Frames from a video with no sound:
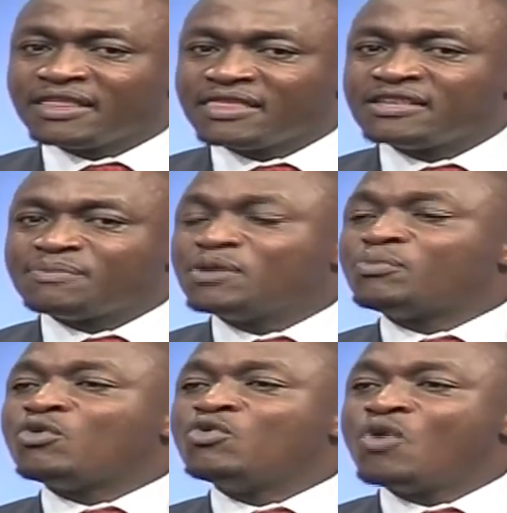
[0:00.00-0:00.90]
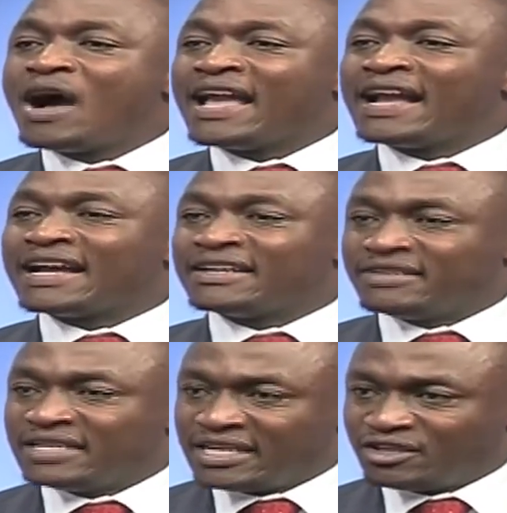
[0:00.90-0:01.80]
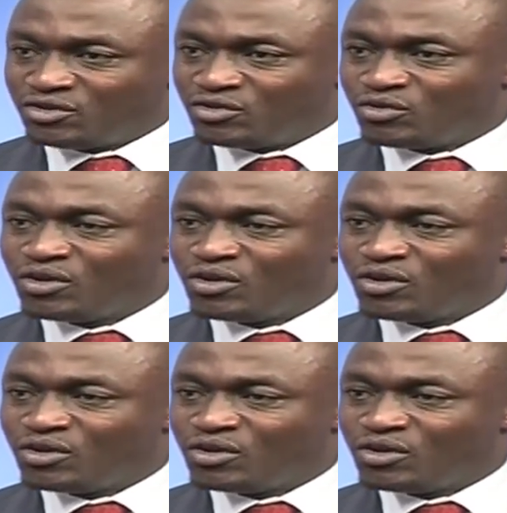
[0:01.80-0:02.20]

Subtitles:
These are people who I can't relate to.